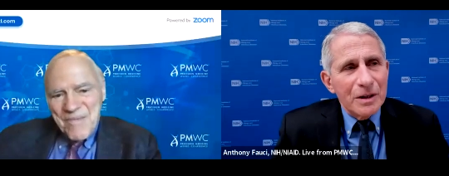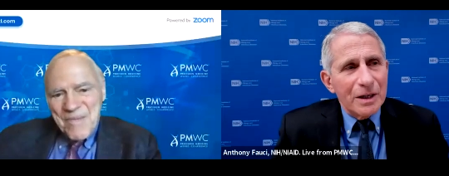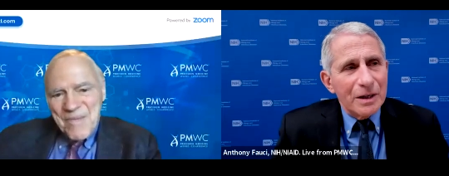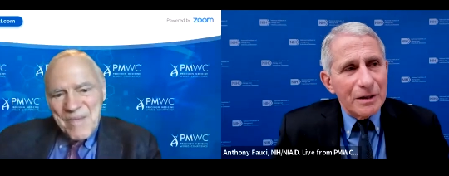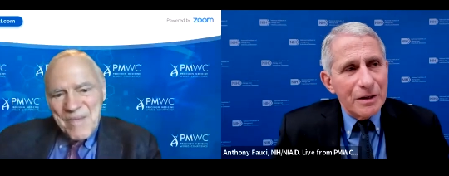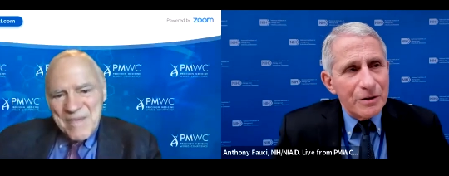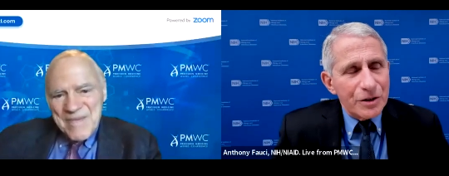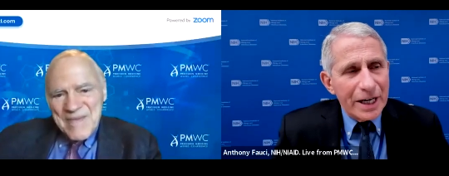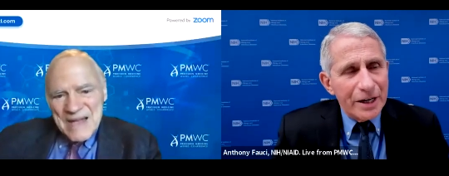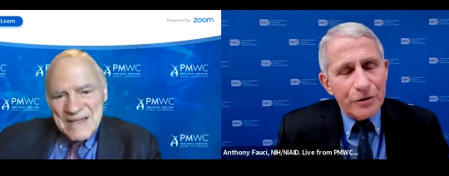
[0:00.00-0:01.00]
Speaker 1: uh,
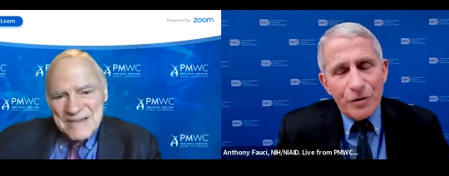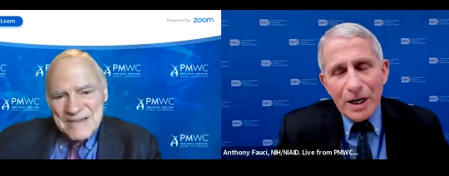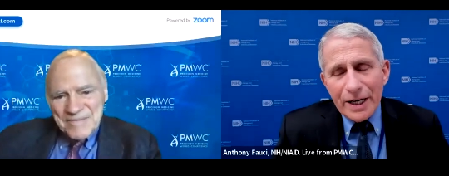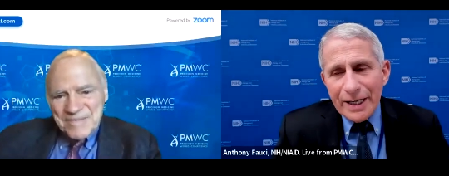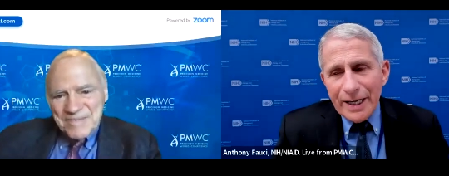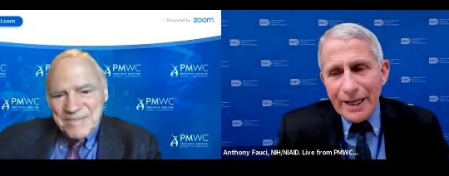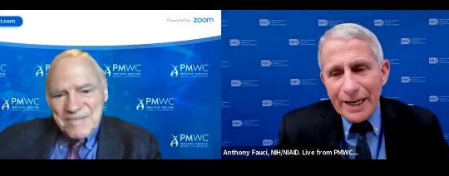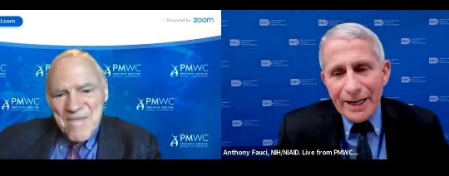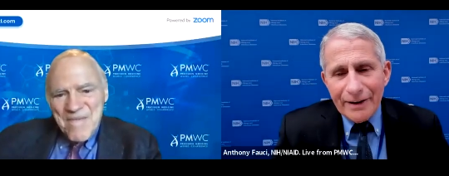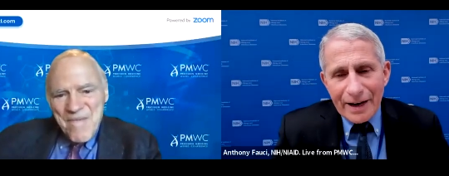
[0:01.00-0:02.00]
Shane Crotty
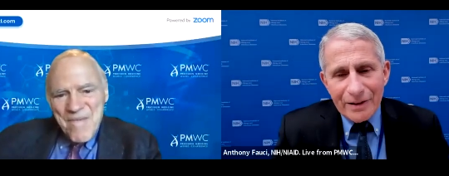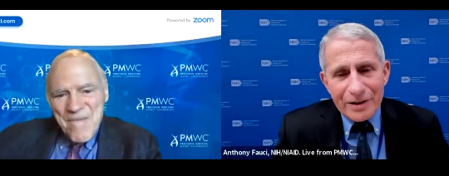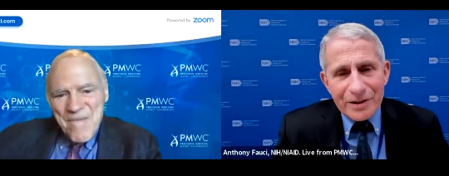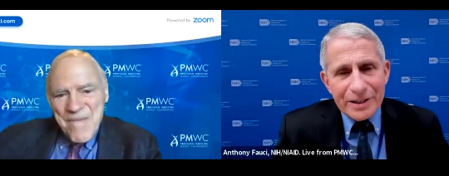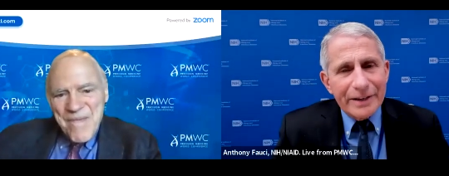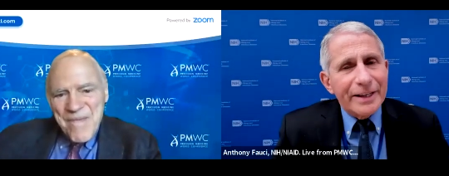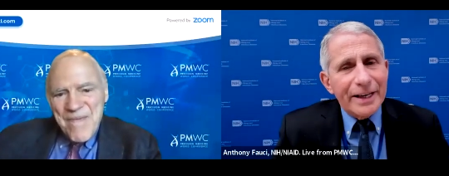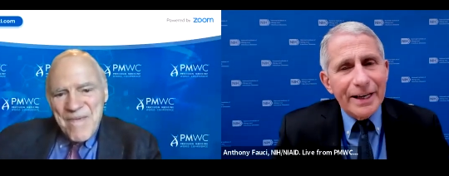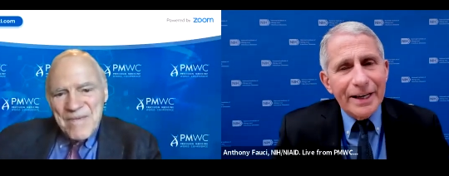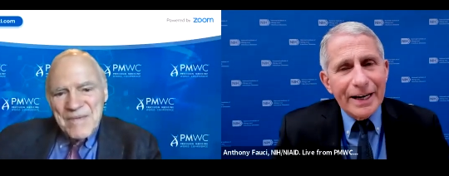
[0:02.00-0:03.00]
and Alex
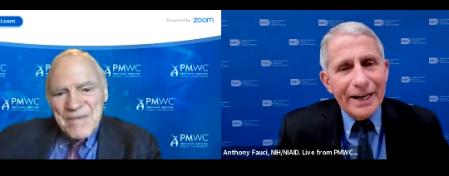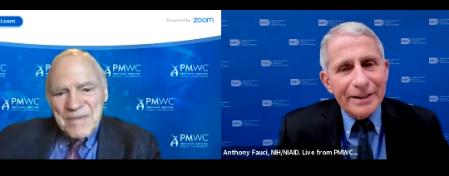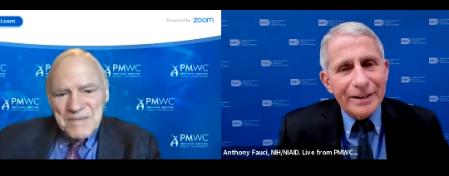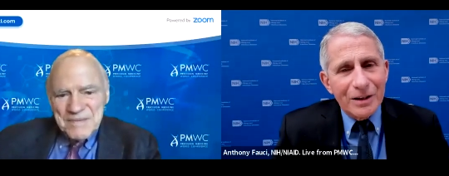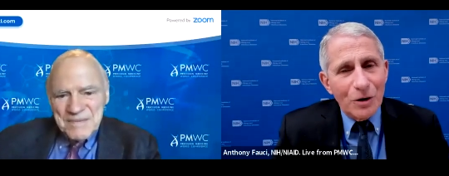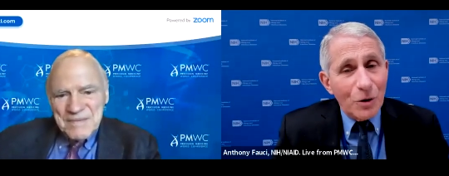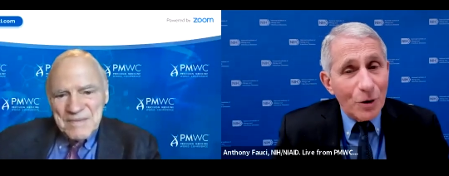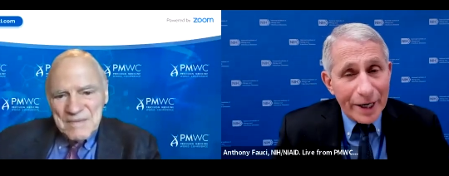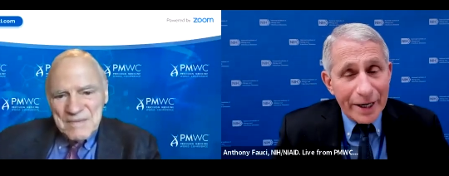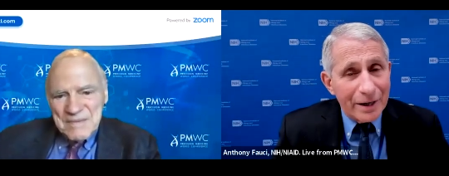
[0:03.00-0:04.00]
Sette at uh, La
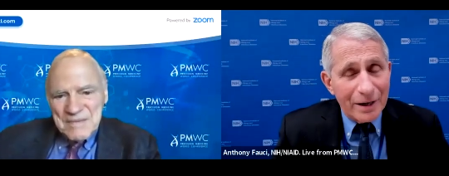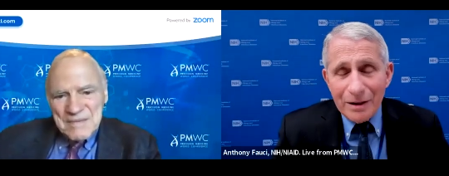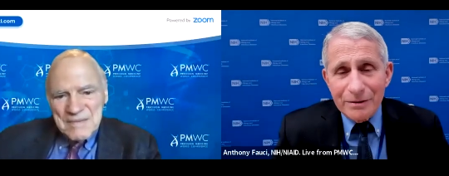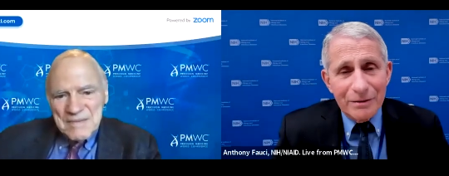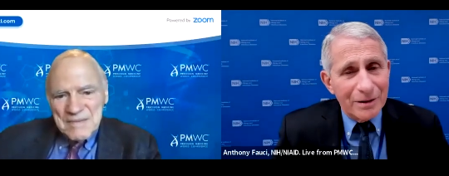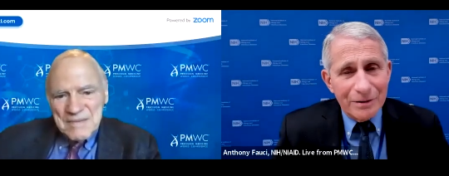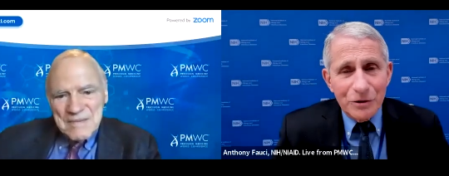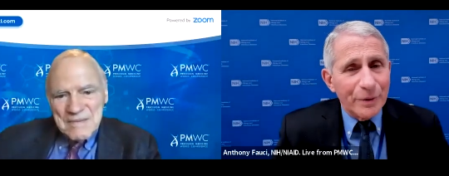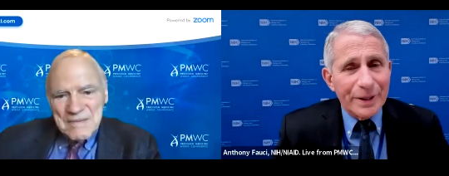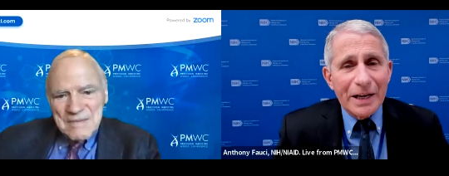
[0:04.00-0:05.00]
Jolla are, are
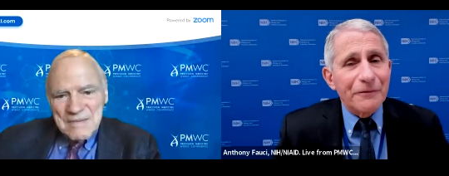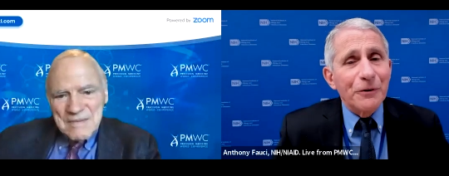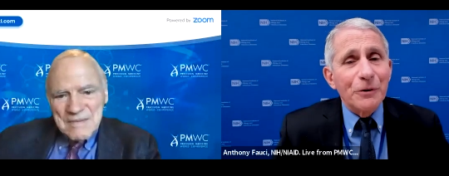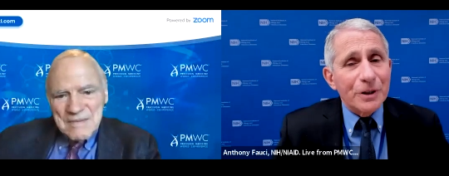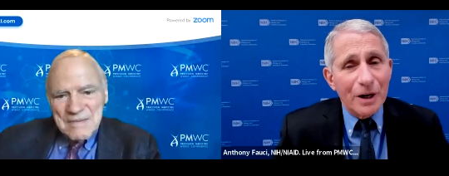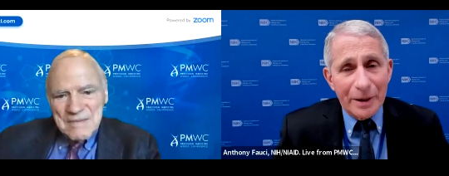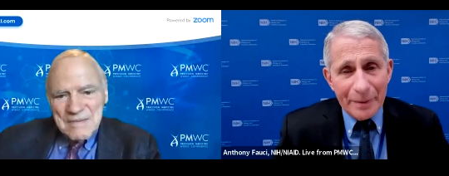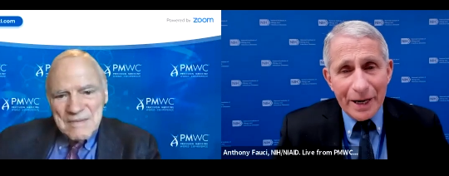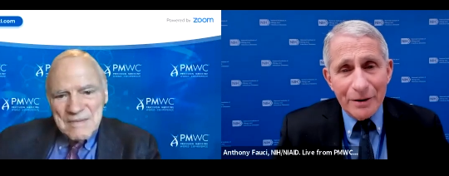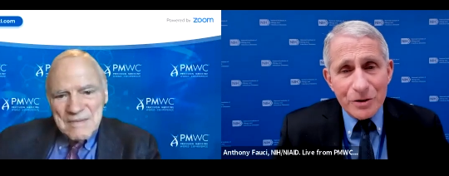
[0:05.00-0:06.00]
doing that full time
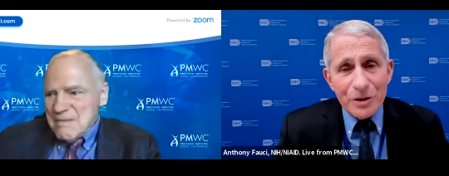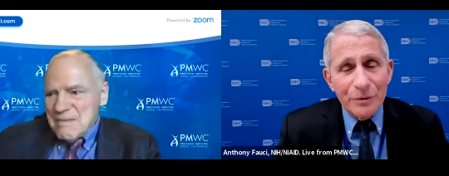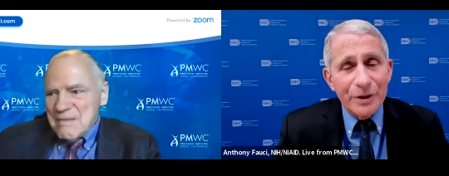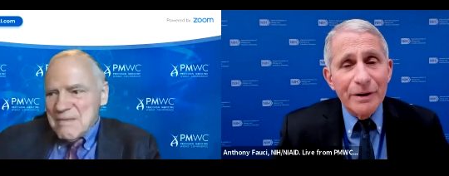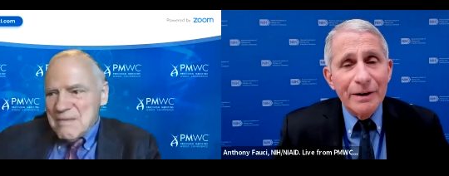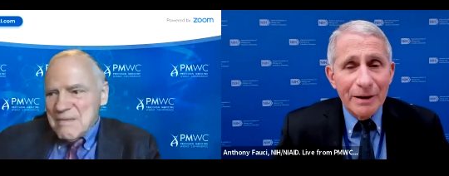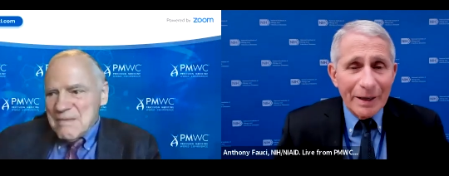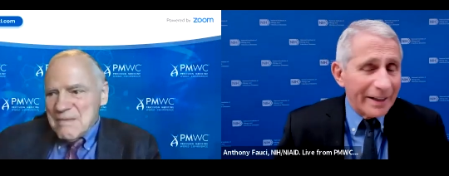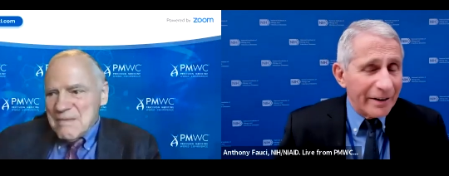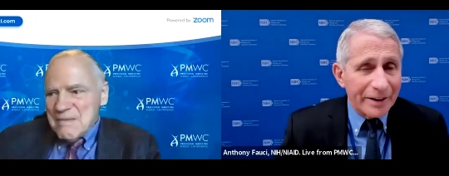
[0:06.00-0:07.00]
now. So they're and
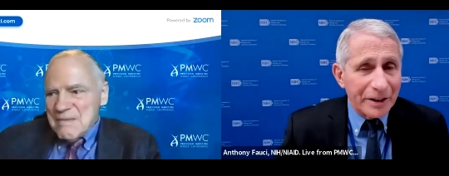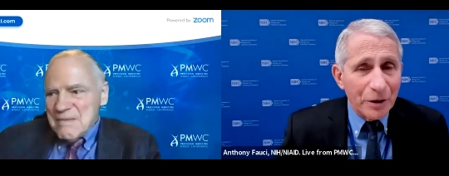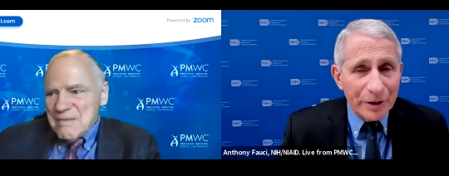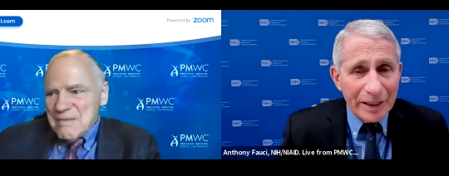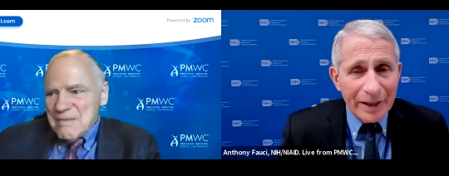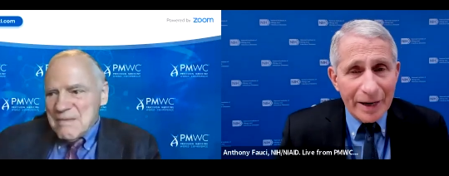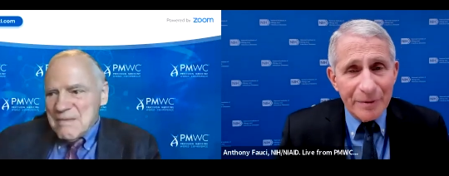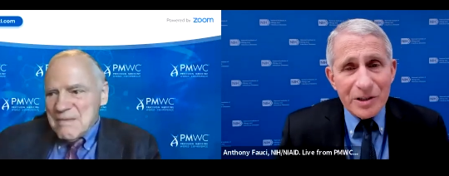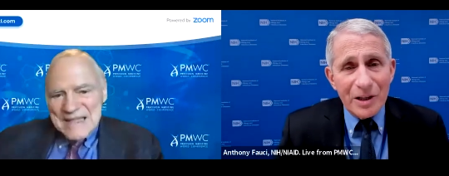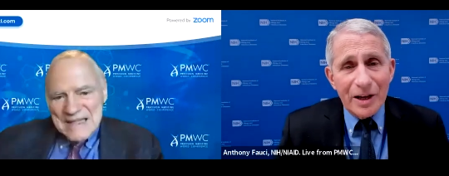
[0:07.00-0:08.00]
they're not the only yeah. lab.
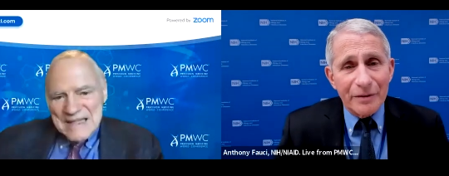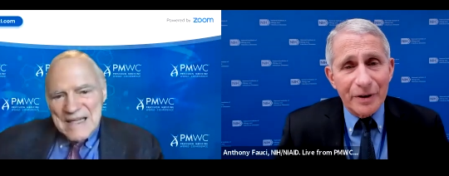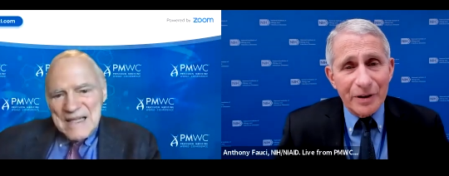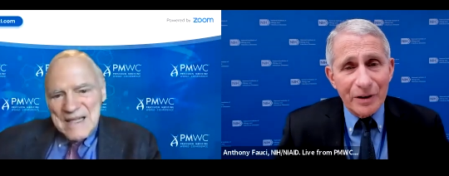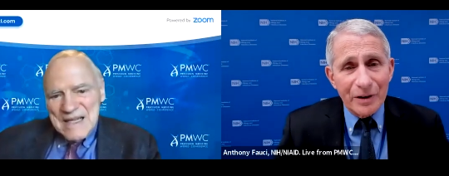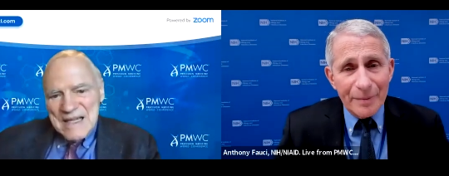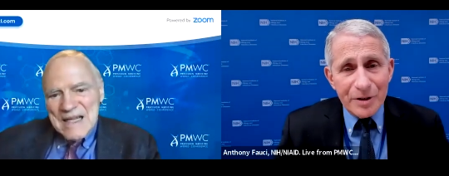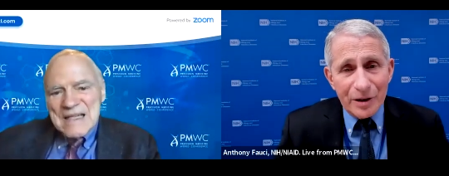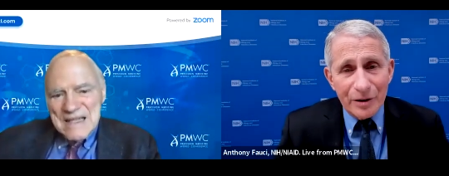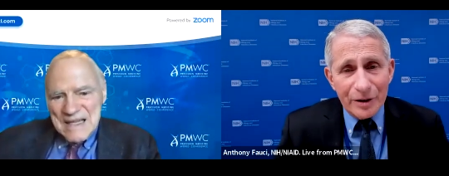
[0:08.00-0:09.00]
There's a lot of other labs
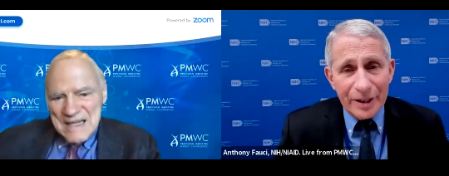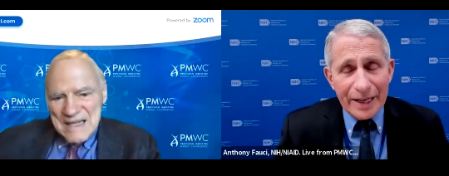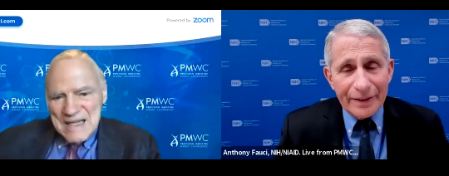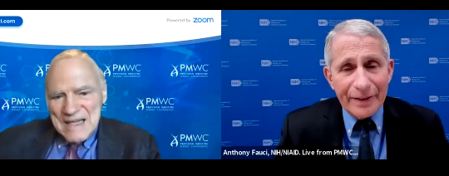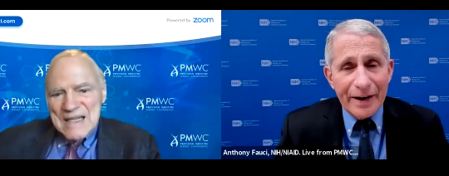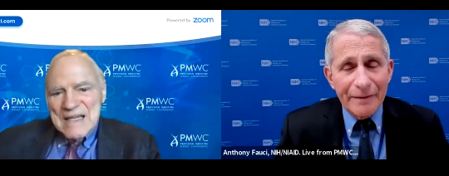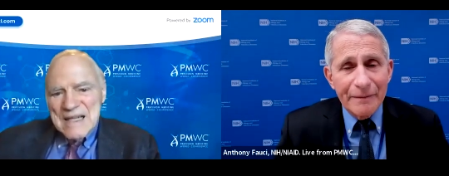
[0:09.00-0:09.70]
that are looking at that.